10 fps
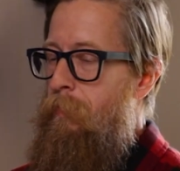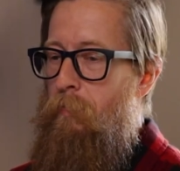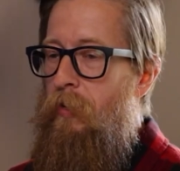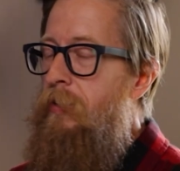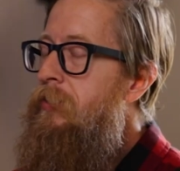
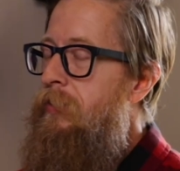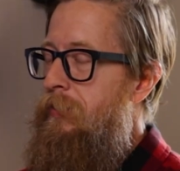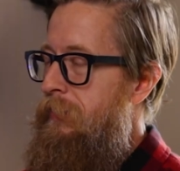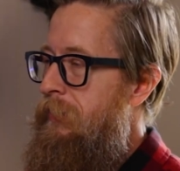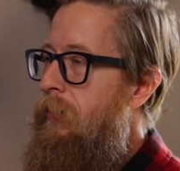
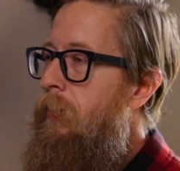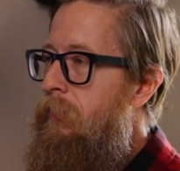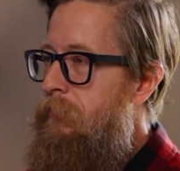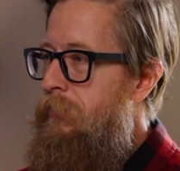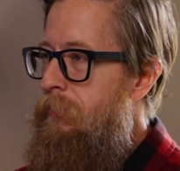maliciously to
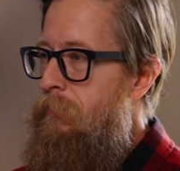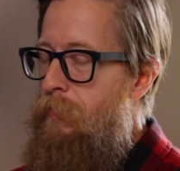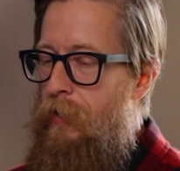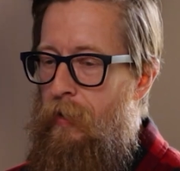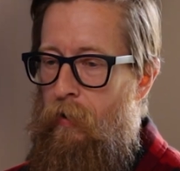hurt
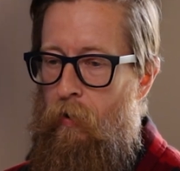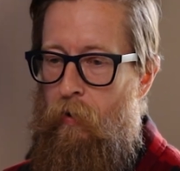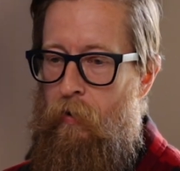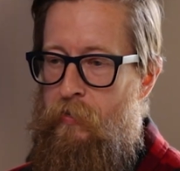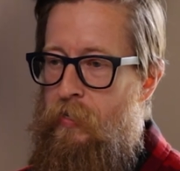you,
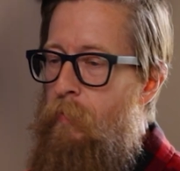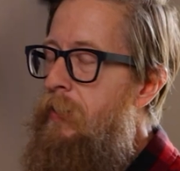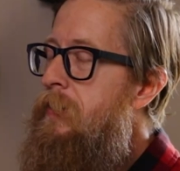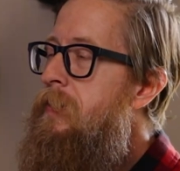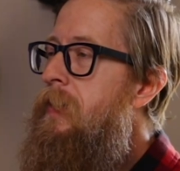or
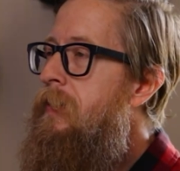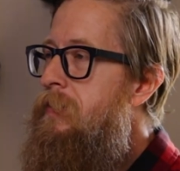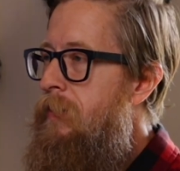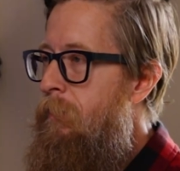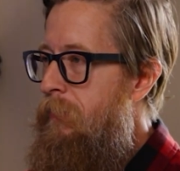somebody said
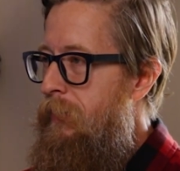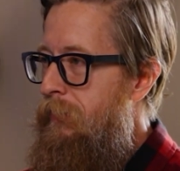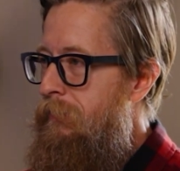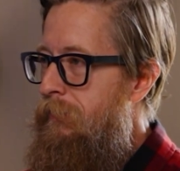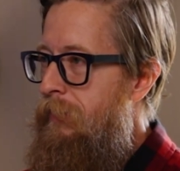
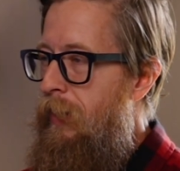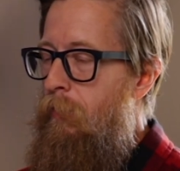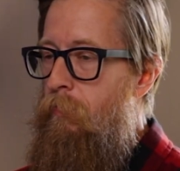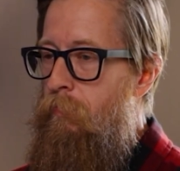something that